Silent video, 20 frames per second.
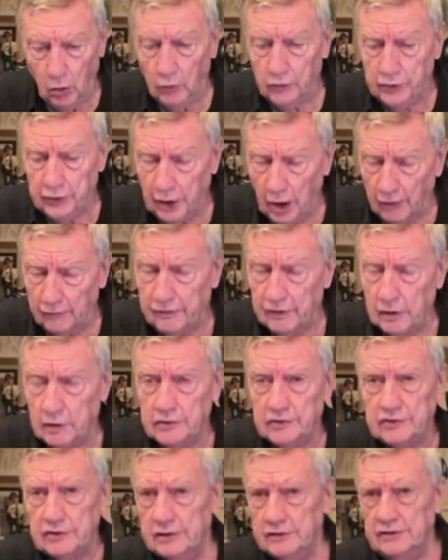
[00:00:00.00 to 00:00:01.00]
O
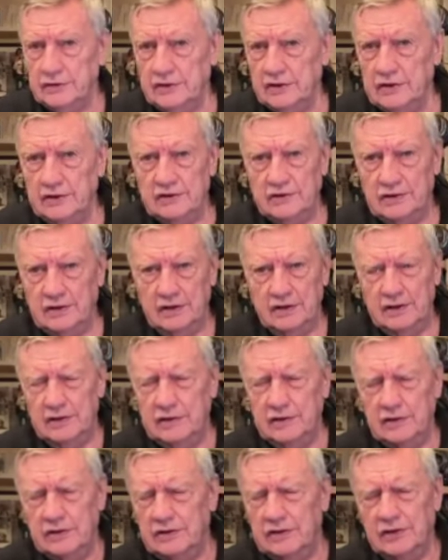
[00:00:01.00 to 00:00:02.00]
Theophilus," this
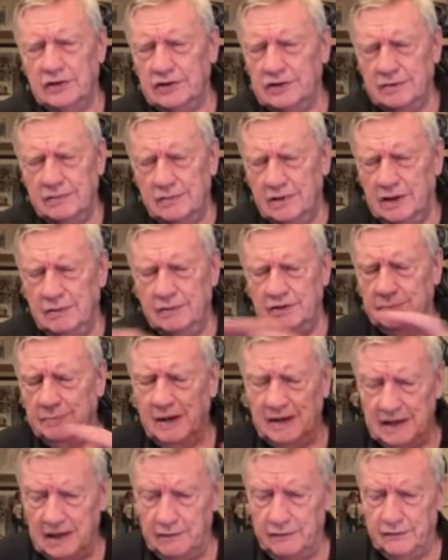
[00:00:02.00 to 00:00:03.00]
is just, it's
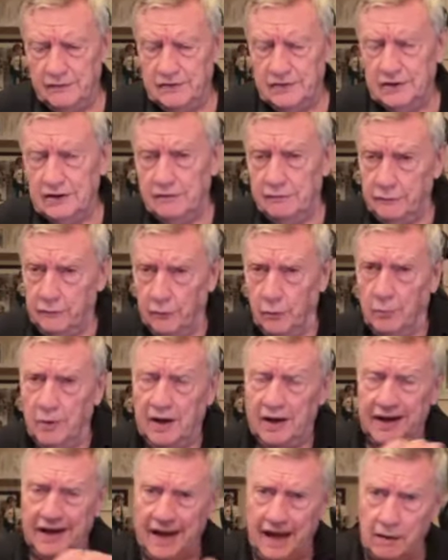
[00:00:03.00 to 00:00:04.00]
magnificent. The
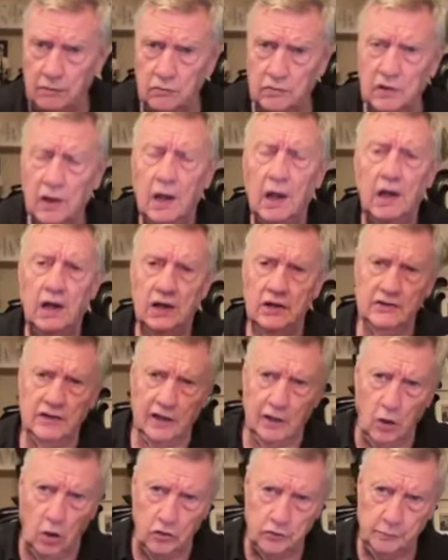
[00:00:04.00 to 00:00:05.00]
former account is
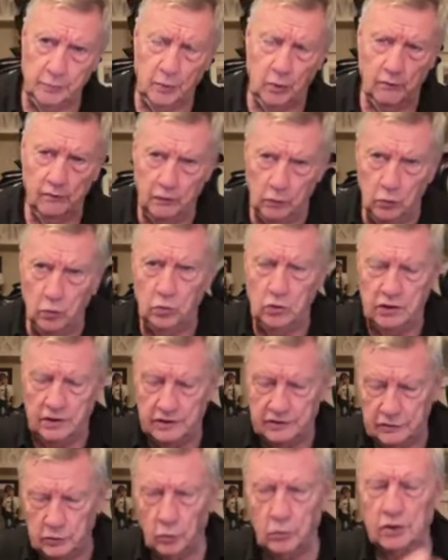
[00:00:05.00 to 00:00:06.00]
the Gospel of Luke.
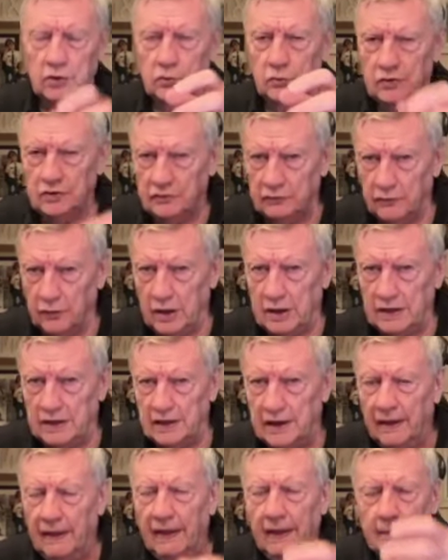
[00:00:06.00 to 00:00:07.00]
He's talking to his
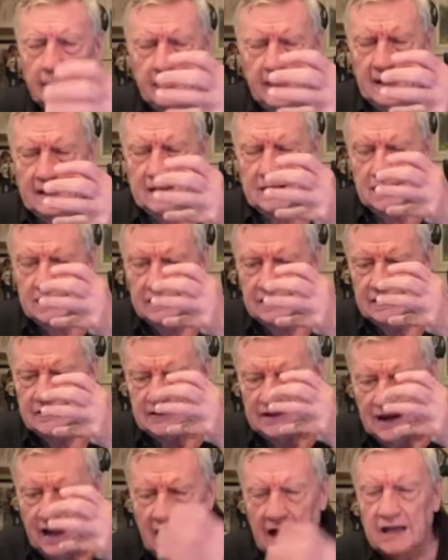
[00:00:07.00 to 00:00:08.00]
friend, and
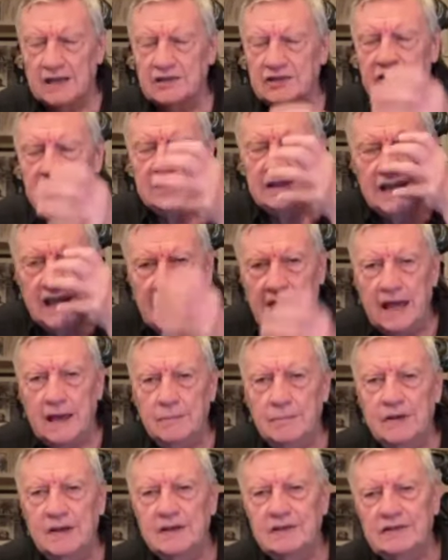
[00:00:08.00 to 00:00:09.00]
this guy's
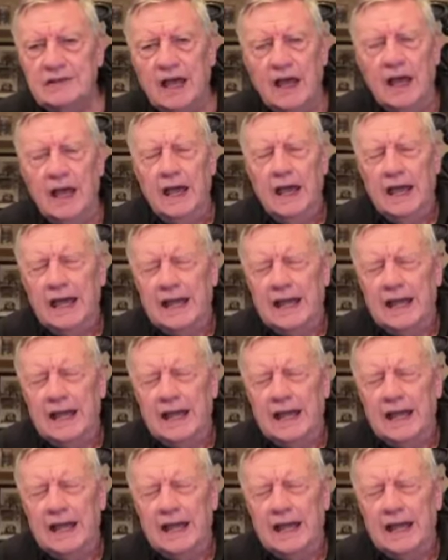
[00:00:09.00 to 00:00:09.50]
name is